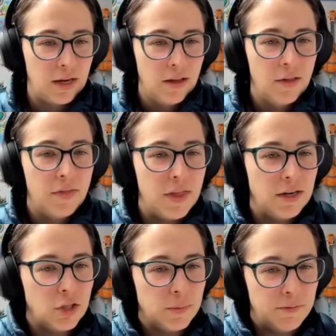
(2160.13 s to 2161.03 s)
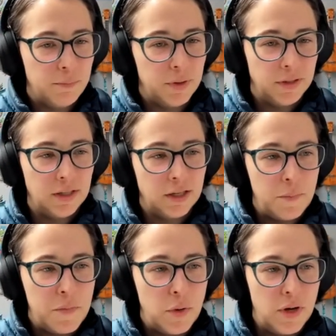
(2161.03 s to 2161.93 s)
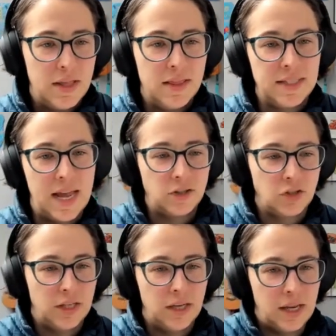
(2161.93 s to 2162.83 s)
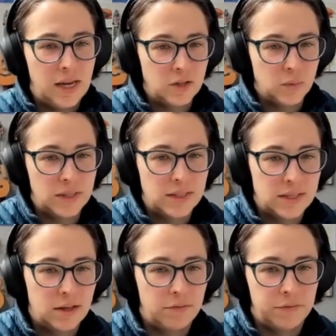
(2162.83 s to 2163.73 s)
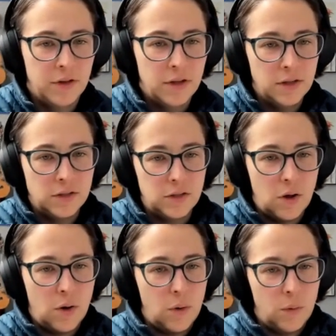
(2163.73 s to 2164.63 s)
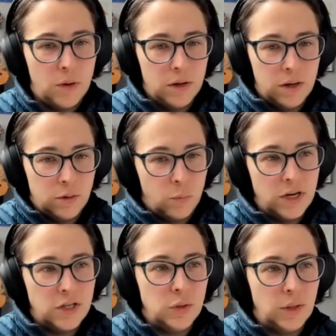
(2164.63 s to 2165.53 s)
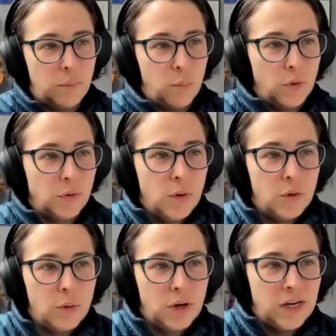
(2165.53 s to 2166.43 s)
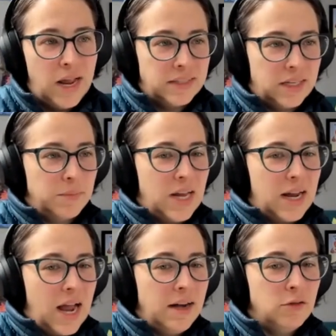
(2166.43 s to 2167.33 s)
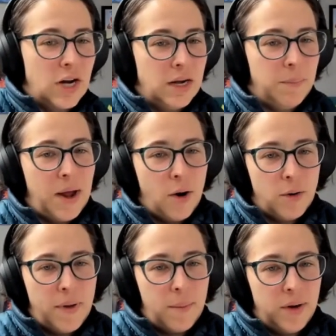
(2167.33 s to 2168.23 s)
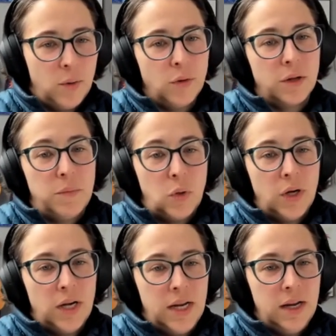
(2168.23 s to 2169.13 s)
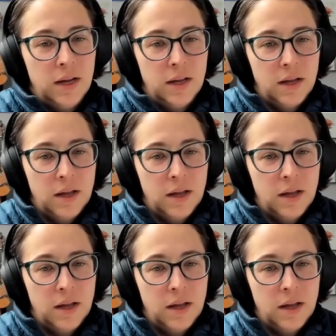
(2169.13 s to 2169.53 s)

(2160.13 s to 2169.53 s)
like, in terms of building a community that's actually engaged with itself. So want to do like more local organizing. I'm kind of trying to power map my whole community